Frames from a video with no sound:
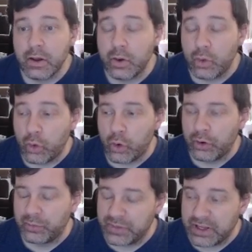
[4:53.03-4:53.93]
Or
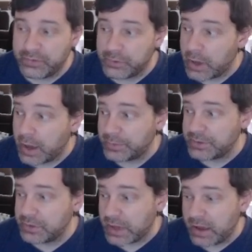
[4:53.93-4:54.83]
if you happen to
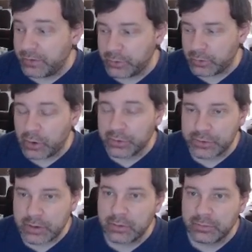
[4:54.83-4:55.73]
have your altar
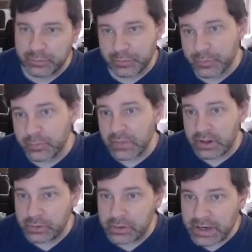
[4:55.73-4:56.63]
out, you
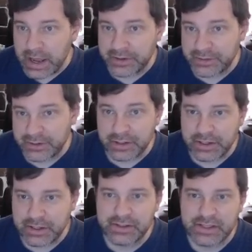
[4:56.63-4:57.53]
can actually
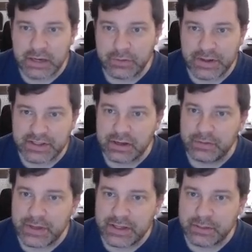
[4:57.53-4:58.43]
sacrifice enough
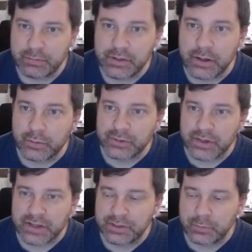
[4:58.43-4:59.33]
things to bring Dargo's
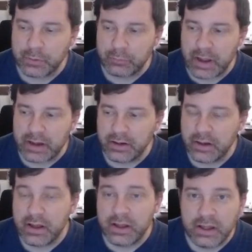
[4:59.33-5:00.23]
cost to 1 red,
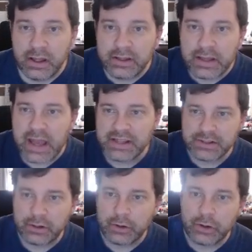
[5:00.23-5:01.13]
cast
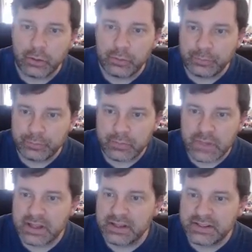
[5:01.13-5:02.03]
Dargo,
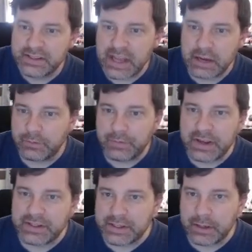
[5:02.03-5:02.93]
sacrifice
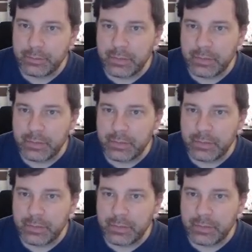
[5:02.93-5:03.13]
him,